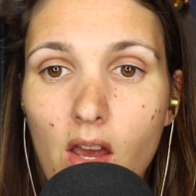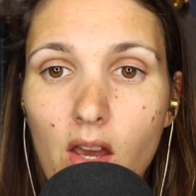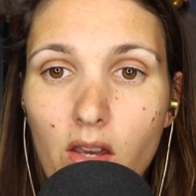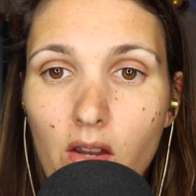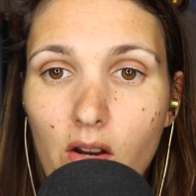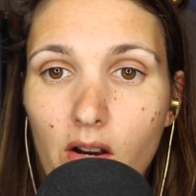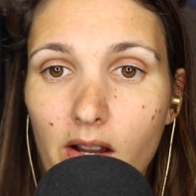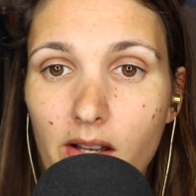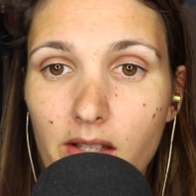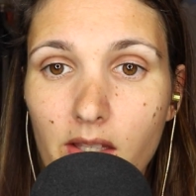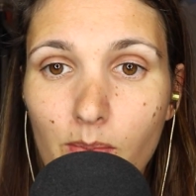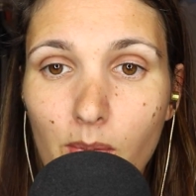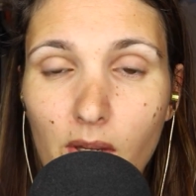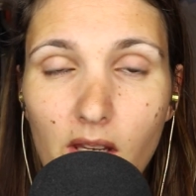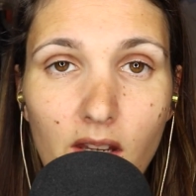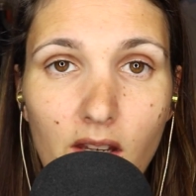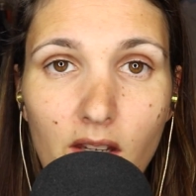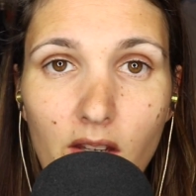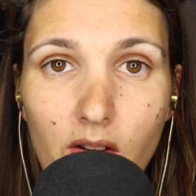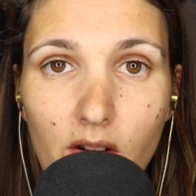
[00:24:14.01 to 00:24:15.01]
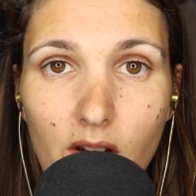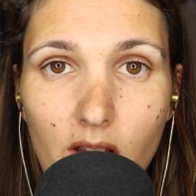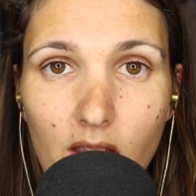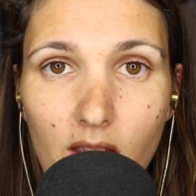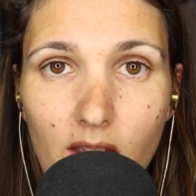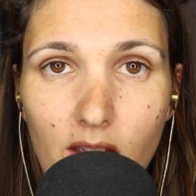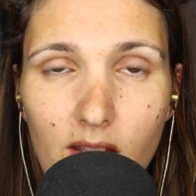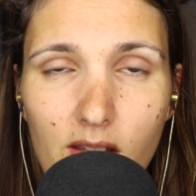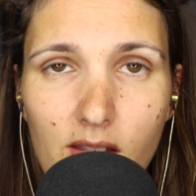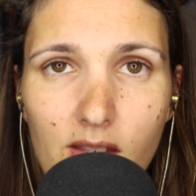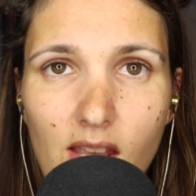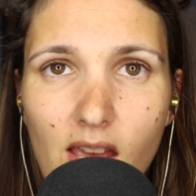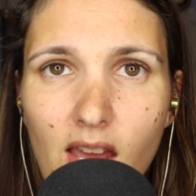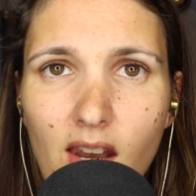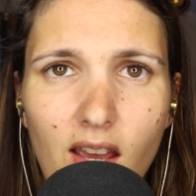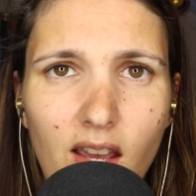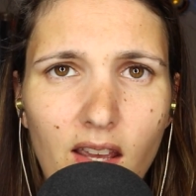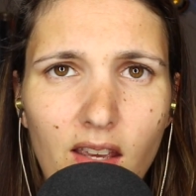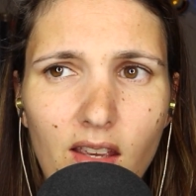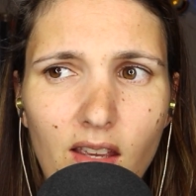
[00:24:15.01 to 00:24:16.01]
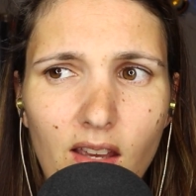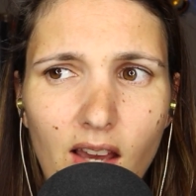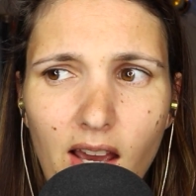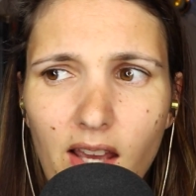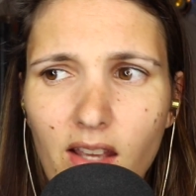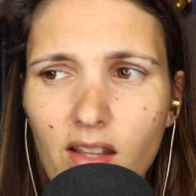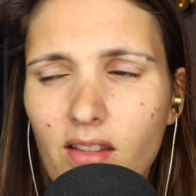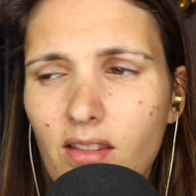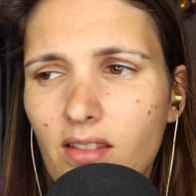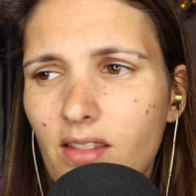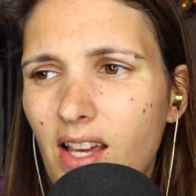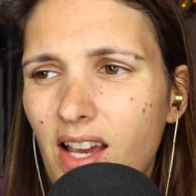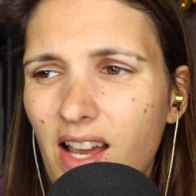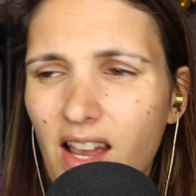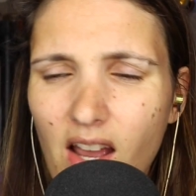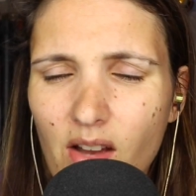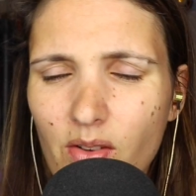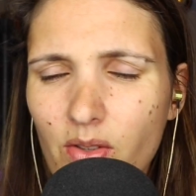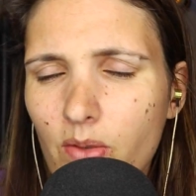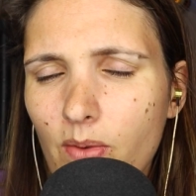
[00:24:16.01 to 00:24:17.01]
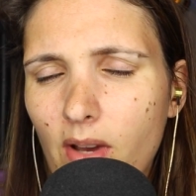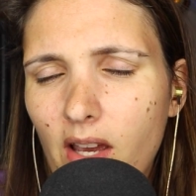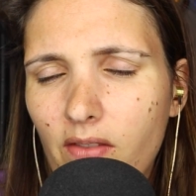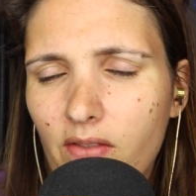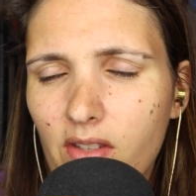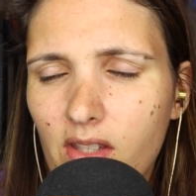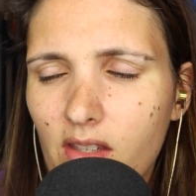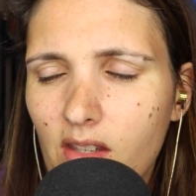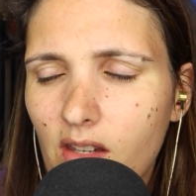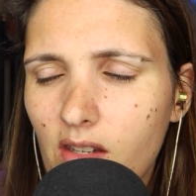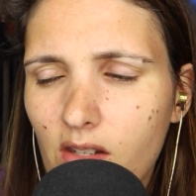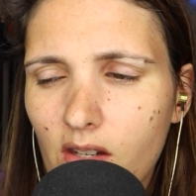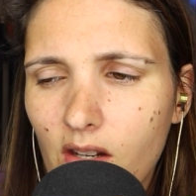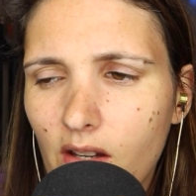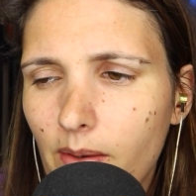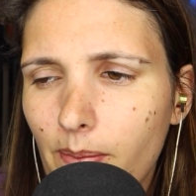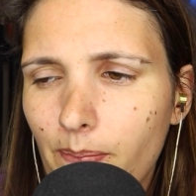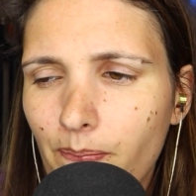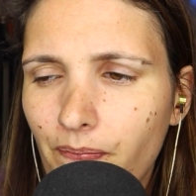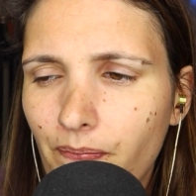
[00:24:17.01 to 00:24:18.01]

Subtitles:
your husband and your kids, and a housewife is such a